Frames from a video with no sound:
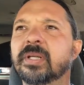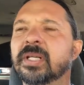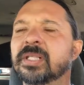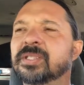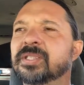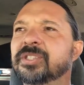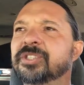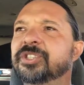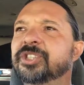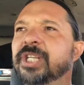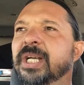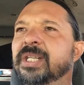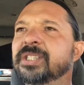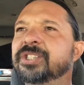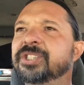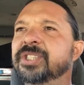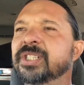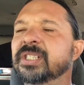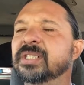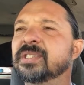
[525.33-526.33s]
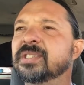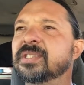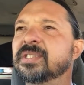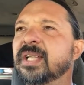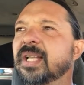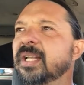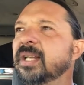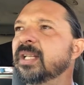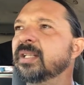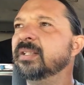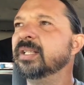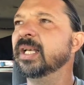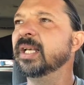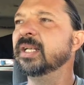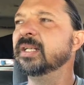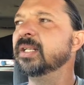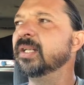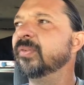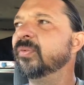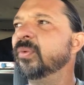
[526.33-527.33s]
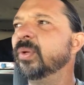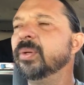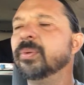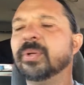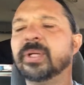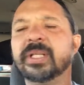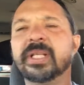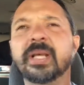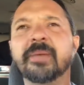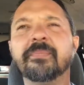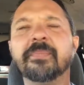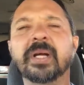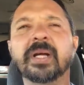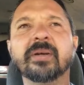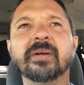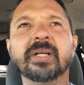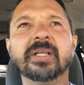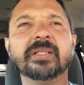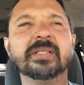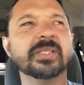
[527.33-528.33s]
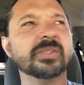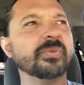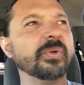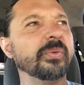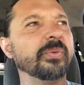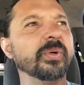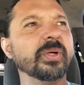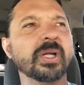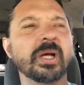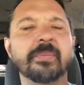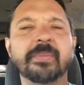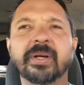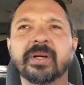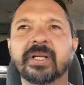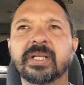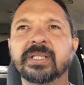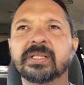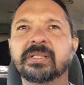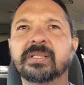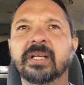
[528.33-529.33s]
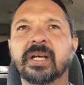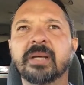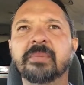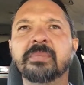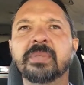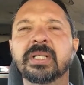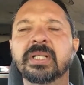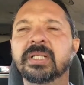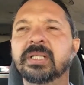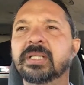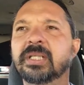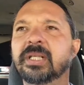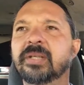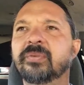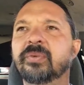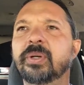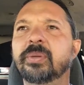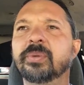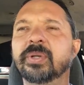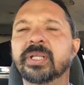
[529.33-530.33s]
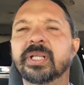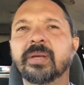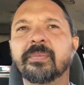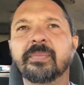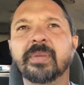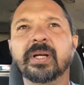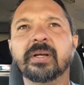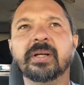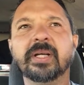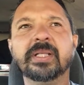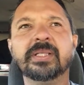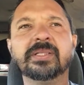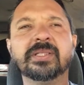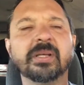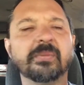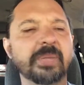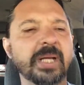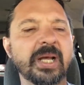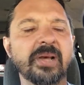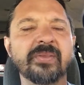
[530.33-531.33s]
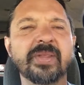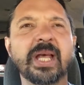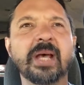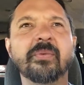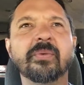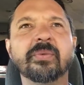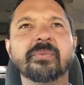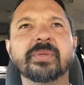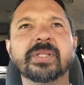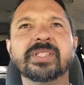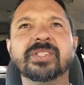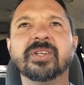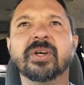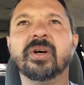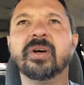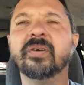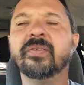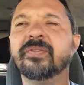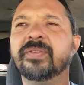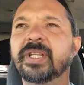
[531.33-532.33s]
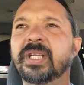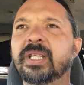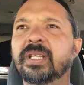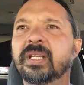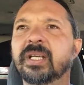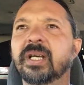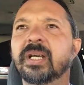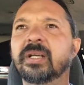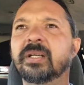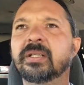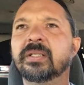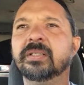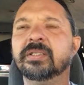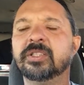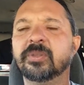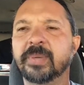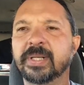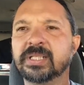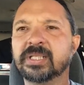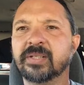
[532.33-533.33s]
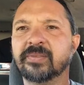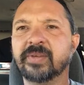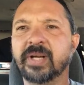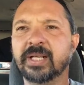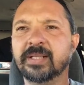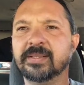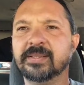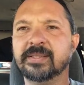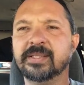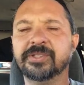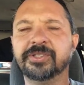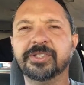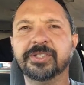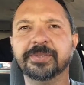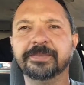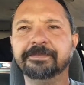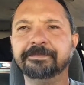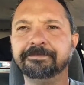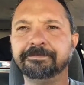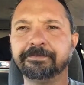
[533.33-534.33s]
a suggestion stating that if we were to get married, because we were not married at the time, if we were to get married, somehow that would resolve the domestic violence issue.